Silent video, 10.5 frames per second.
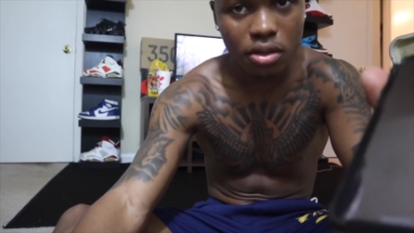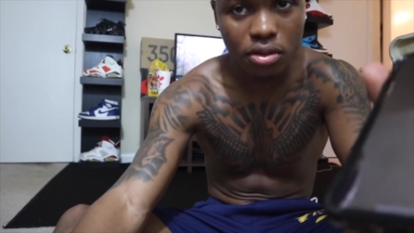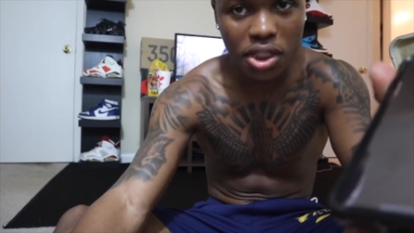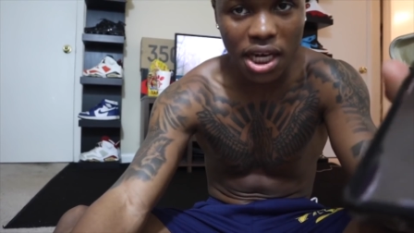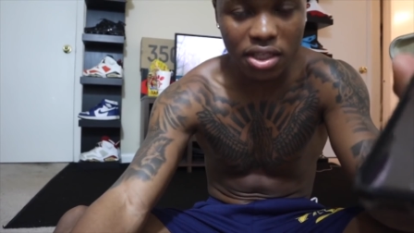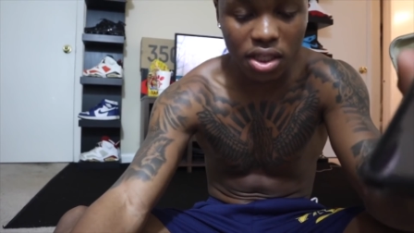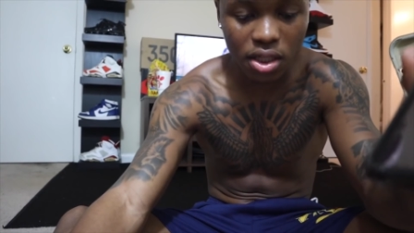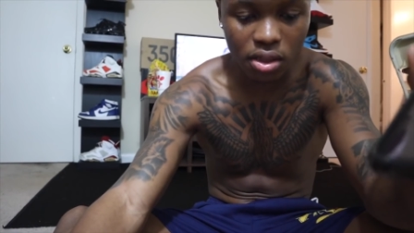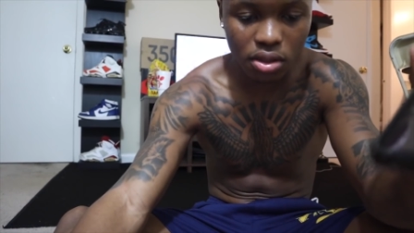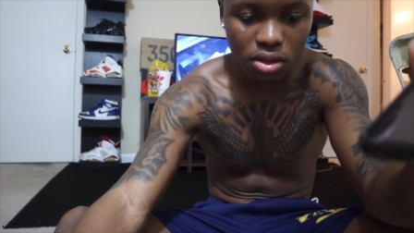you gotta say?
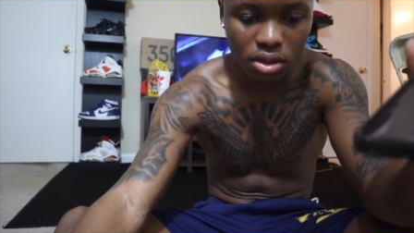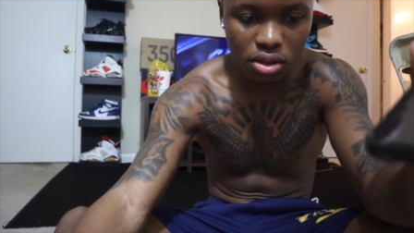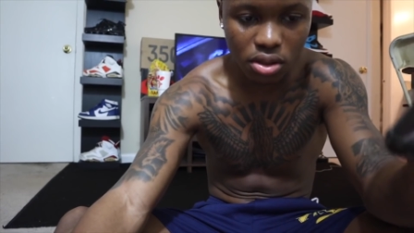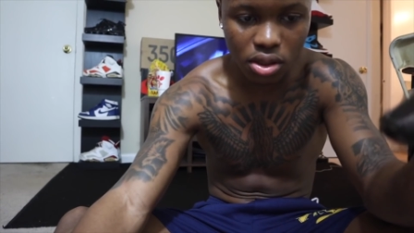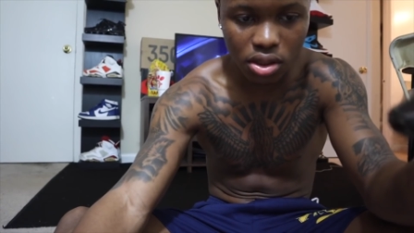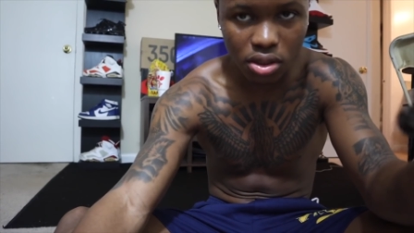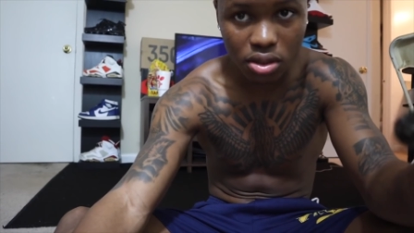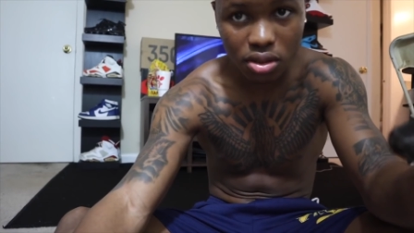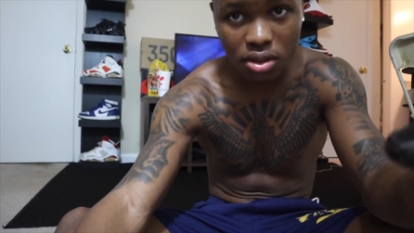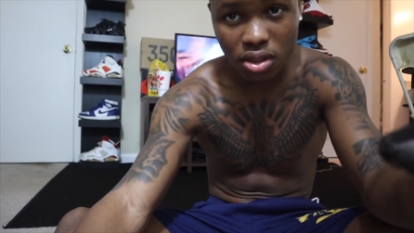
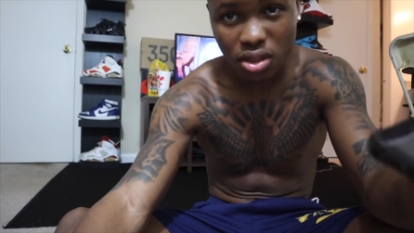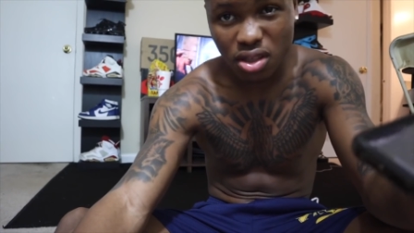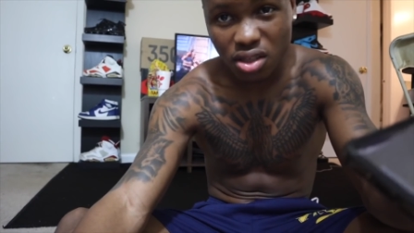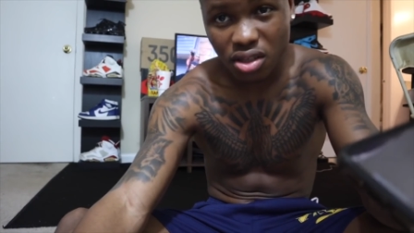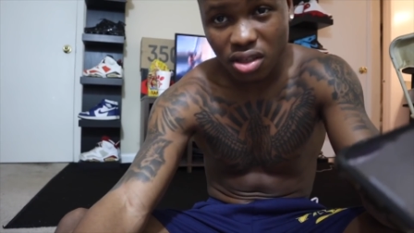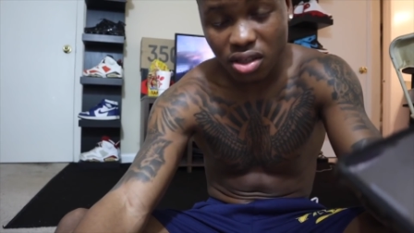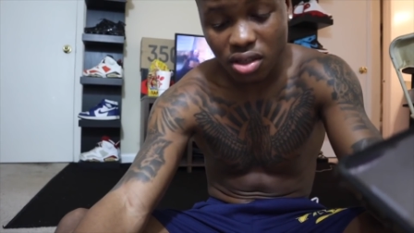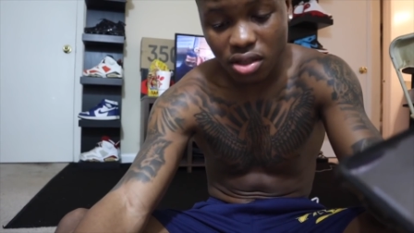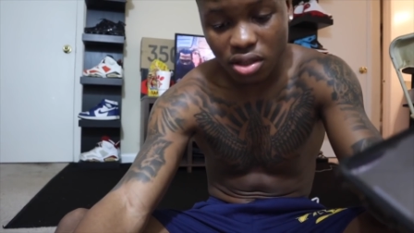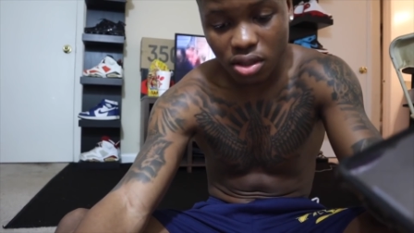What's
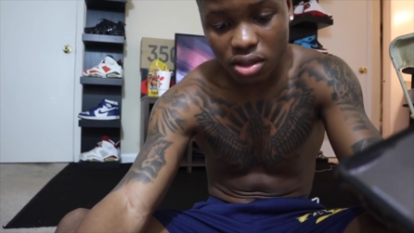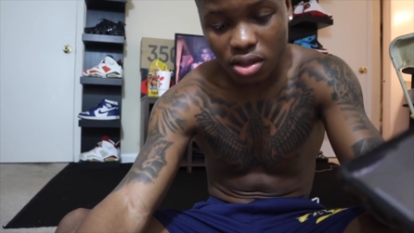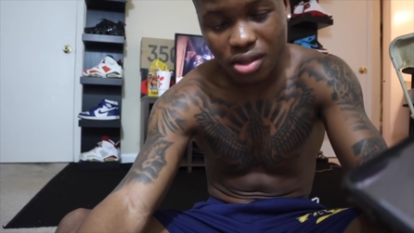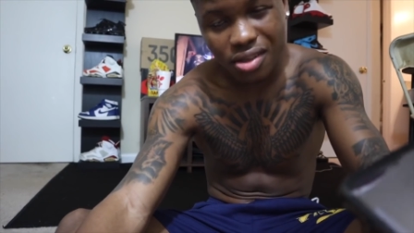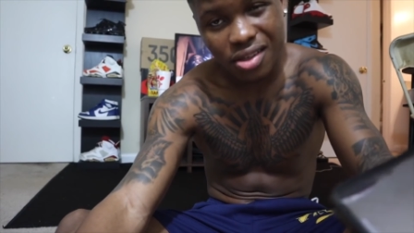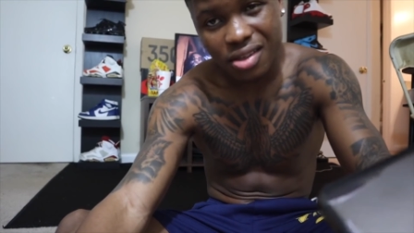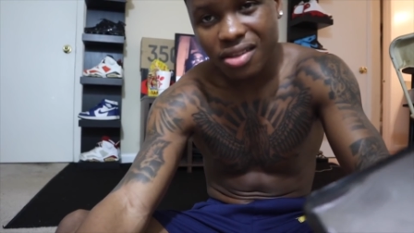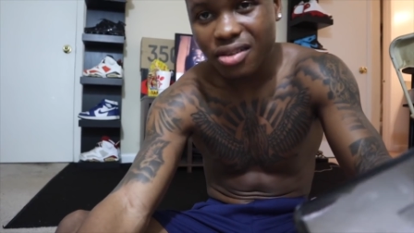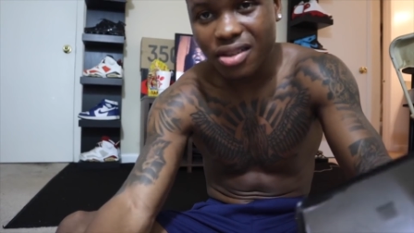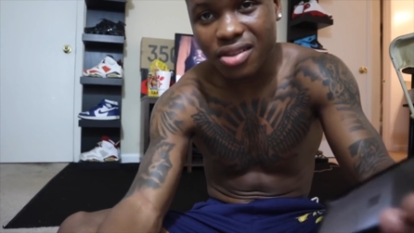poppin'?
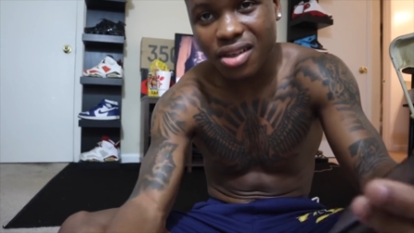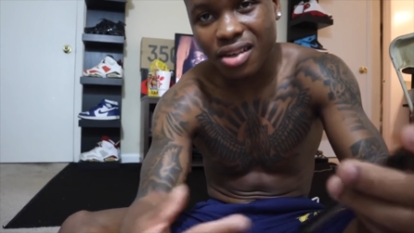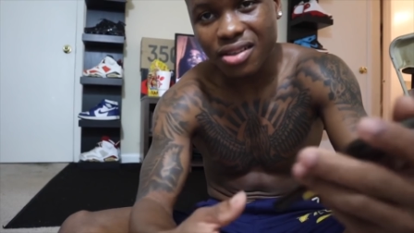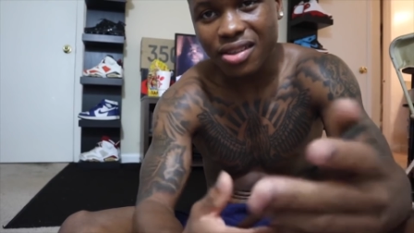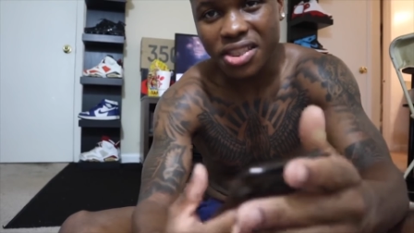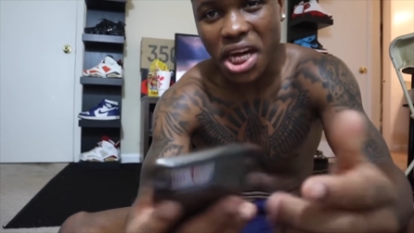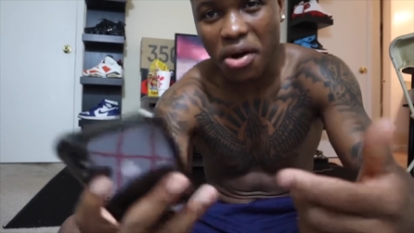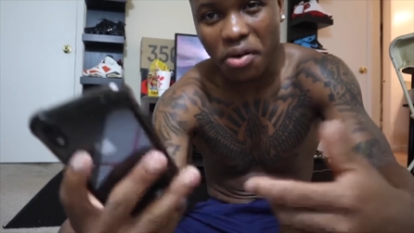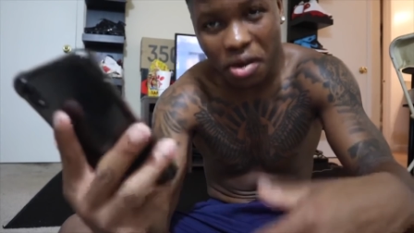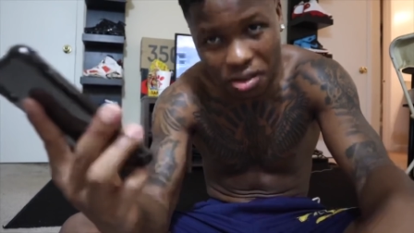This girl in the
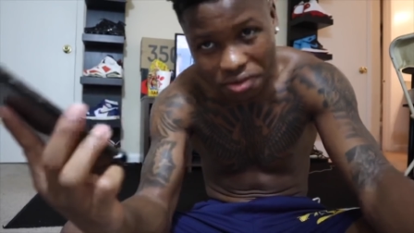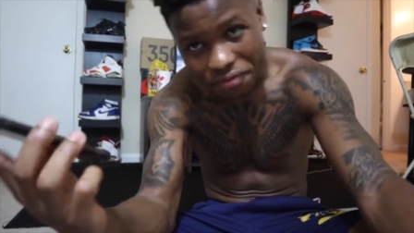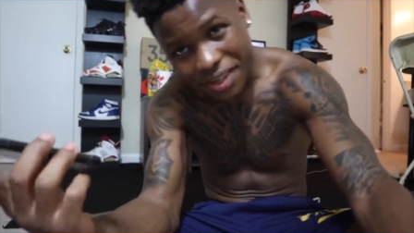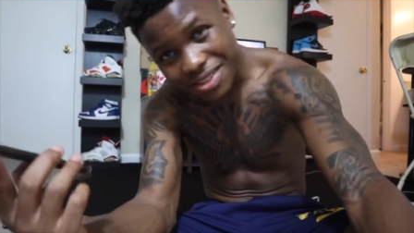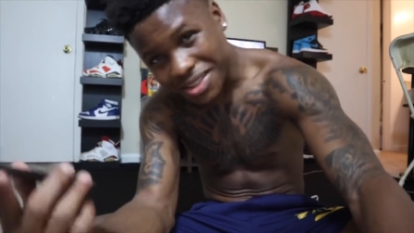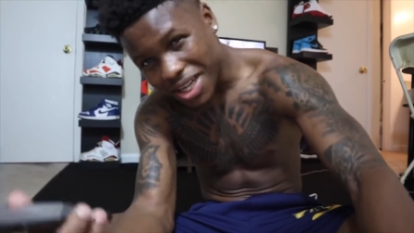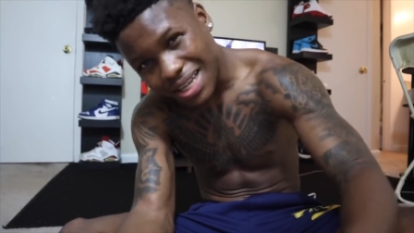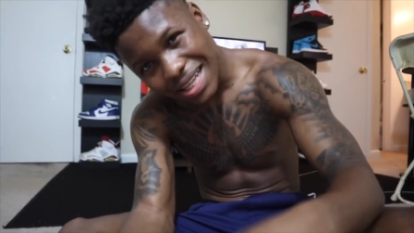shower all on FaceTime,